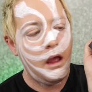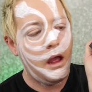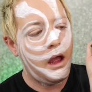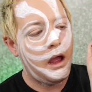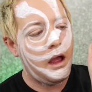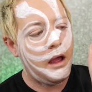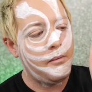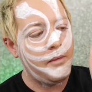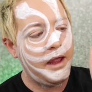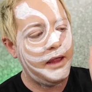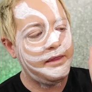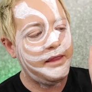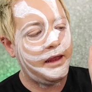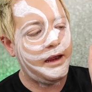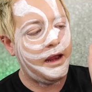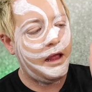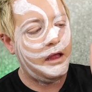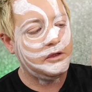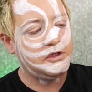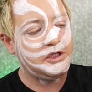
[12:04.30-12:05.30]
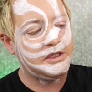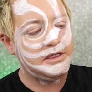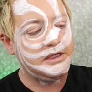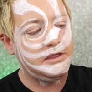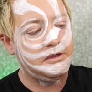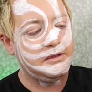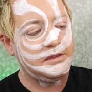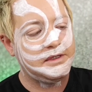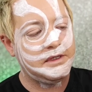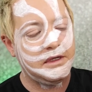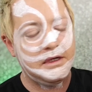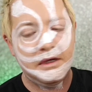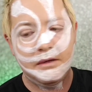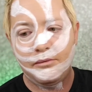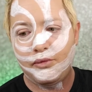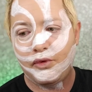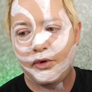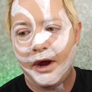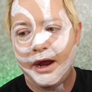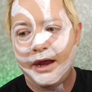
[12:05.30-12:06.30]
And then I'll just use the
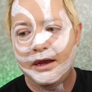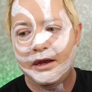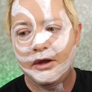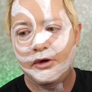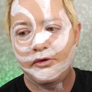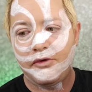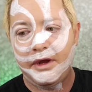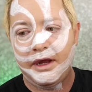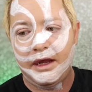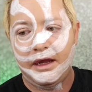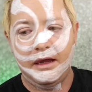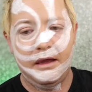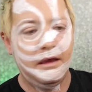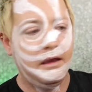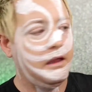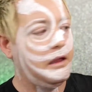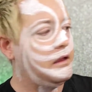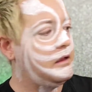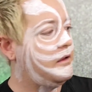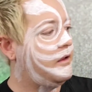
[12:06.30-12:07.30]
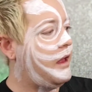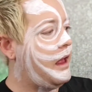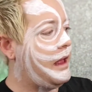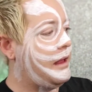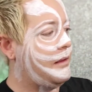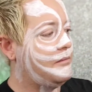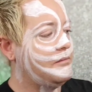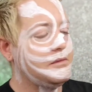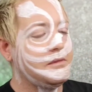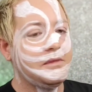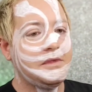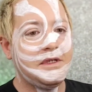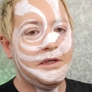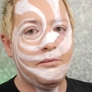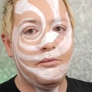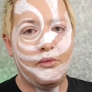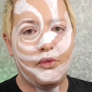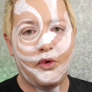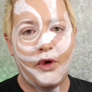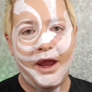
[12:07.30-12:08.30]
bright green to
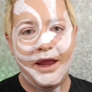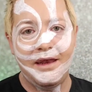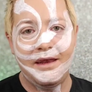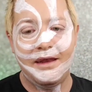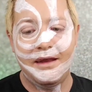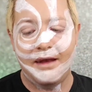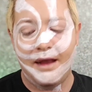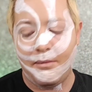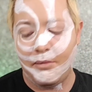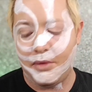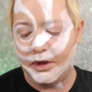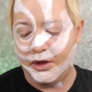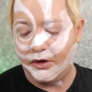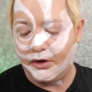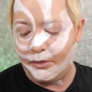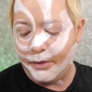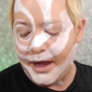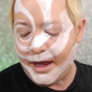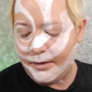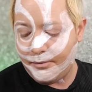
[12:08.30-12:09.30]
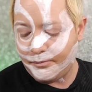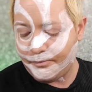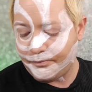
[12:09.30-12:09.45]
brighten it up a little bit.